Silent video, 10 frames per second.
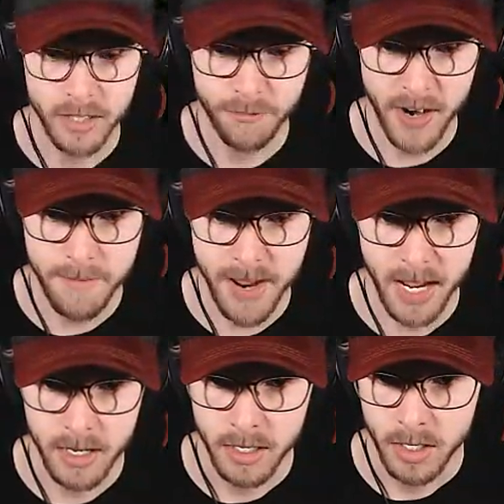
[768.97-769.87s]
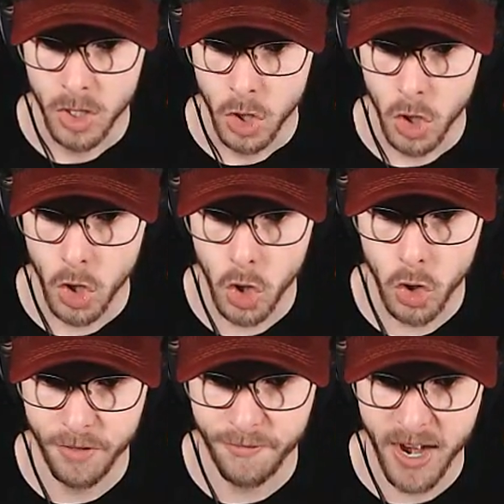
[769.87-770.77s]
the Fred man.
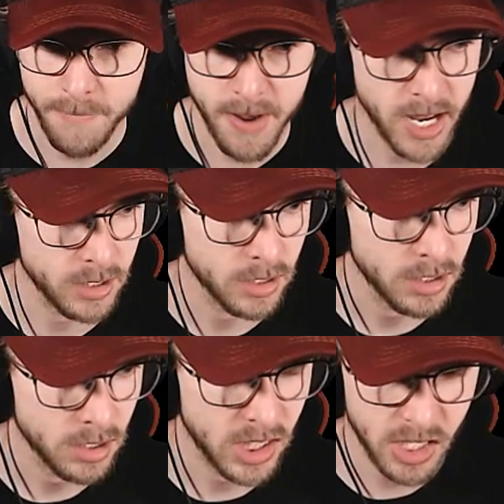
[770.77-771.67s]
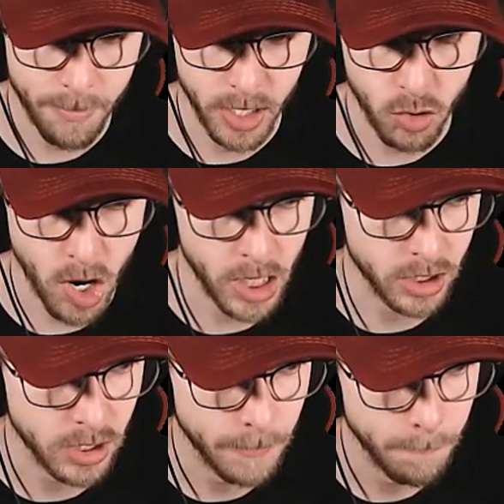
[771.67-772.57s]
Oh, the Fred man. He's coming
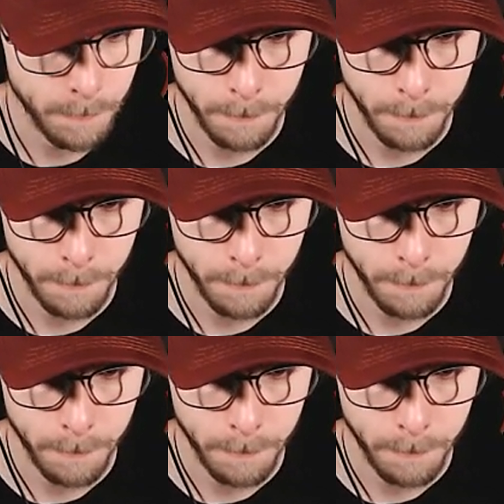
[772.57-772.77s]
across. Camera.